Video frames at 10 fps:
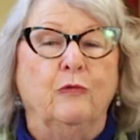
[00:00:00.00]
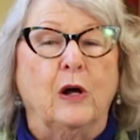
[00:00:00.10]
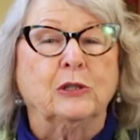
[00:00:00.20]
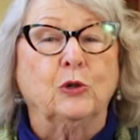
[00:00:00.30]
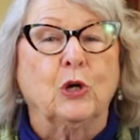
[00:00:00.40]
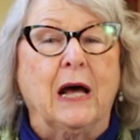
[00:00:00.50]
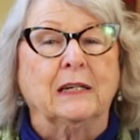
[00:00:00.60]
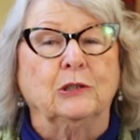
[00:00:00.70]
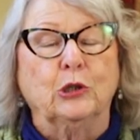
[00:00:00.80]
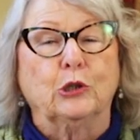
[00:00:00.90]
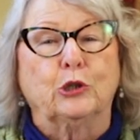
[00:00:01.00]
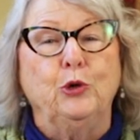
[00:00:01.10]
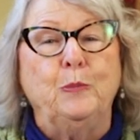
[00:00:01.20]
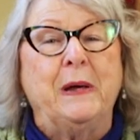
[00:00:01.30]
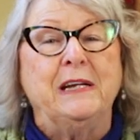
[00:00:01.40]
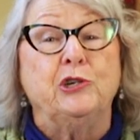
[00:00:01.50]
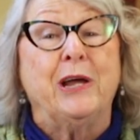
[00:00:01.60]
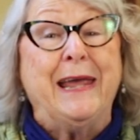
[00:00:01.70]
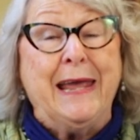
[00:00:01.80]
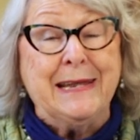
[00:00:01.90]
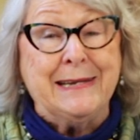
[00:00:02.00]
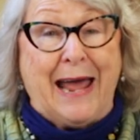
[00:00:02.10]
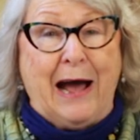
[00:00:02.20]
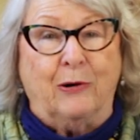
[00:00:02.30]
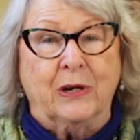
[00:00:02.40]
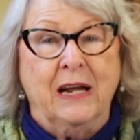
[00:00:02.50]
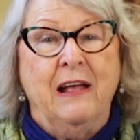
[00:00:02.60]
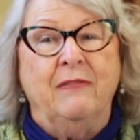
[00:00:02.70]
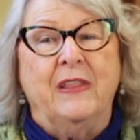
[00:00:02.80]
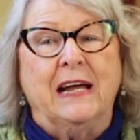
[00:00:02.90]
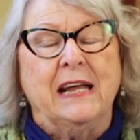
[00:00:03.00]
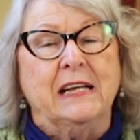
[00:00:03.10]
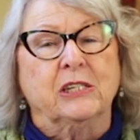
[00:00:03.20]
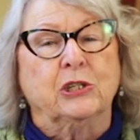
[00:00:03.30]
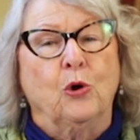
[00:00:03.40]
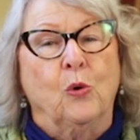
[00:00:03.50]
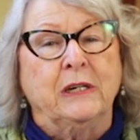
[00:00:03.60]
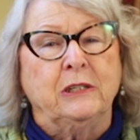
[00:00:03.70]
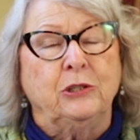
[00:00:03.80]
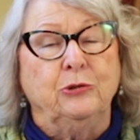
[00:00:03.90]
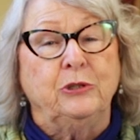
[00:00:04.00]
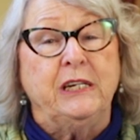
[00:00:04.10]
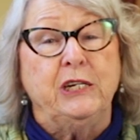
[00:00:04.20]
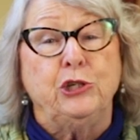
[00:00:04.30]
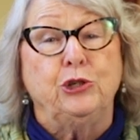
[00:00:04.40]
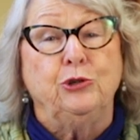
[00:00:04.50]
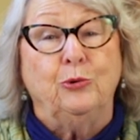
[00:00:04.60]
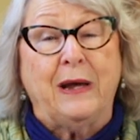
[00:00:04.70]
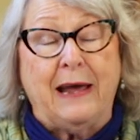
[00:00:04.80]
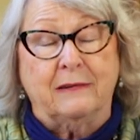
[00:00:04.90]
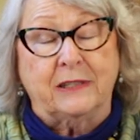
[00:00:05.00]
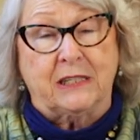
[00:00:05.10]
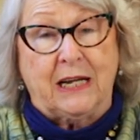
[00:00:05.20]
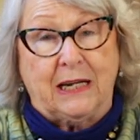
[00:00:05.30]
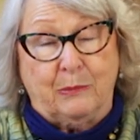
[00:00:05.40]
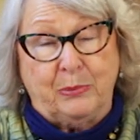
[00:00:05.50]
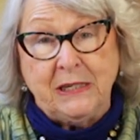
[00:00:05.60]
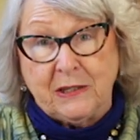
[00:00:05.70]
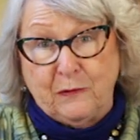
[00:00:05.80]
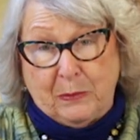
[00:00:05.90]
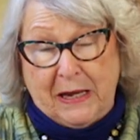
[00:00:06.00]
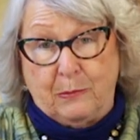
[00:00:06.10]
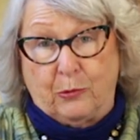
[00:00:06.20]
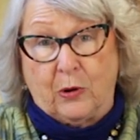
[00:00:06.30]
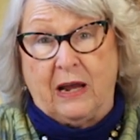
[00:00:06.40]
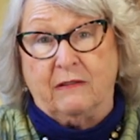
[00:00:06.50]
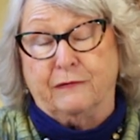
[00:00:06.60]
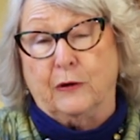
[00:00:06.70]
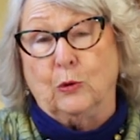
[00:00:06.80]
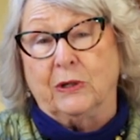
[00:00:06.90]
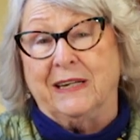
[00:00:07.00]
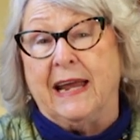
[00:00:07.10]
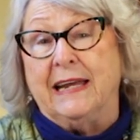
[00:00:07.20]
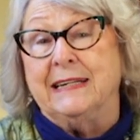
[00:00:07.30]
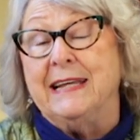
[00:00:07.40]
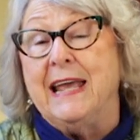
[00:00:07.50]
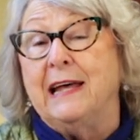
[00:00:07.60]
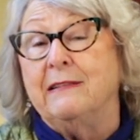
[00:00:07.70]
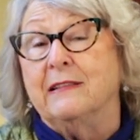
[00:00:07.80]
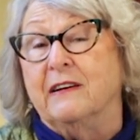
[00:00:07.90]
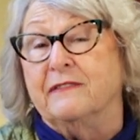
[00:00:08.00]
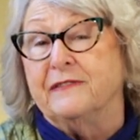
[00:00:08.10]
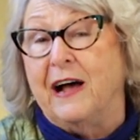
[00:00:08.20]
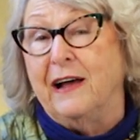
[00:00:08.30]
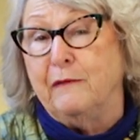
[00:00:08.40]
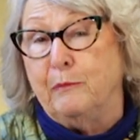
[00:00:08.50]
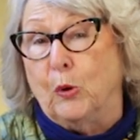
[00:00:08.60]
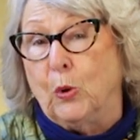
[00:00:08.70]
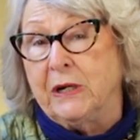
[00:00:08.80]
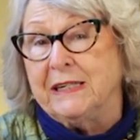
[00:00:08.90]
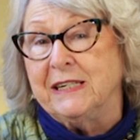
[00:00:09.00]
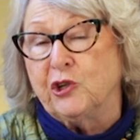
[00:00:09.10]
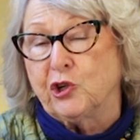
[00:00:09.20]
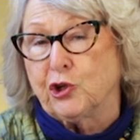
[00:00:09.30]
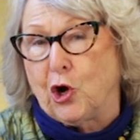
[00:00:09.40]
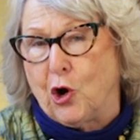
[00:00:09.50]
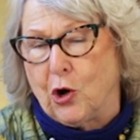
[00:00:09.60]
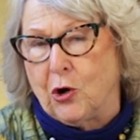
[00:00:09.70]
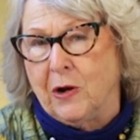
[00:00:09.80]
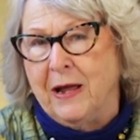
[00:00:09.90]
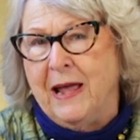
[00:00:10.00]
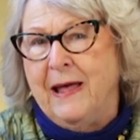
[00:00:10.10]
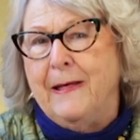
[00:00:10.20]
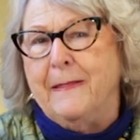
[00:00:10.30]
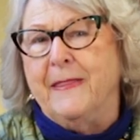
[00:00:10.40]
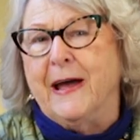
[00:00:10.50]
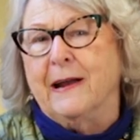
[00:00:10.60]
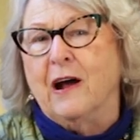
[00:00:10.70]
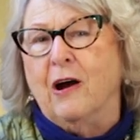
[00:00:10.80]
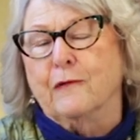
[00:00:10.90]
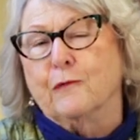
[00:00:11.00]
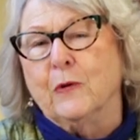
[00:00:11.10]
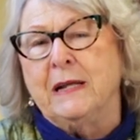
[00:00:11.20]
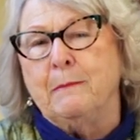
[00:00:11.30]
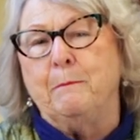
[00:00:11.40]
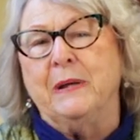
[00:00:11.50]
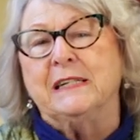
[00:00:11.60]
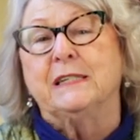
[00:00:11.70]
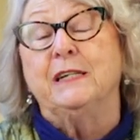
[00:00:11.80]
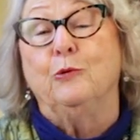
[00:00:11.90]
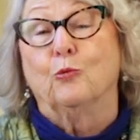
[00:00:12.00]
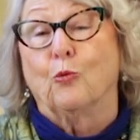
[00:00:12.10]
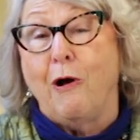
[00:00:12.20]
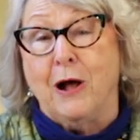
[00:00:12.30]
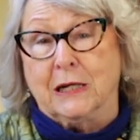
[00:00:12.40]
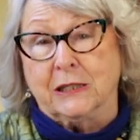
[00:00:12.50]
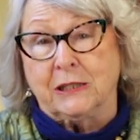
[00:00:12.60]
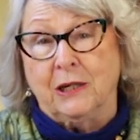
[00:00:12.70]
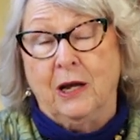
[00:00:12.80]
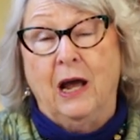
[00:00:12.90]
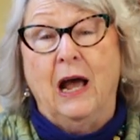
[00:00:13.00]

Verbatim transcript: You've also got a little two page handout that is going to teach you how to take a piece of paper and fold it and get the five pointed star that our friend Betsy Ross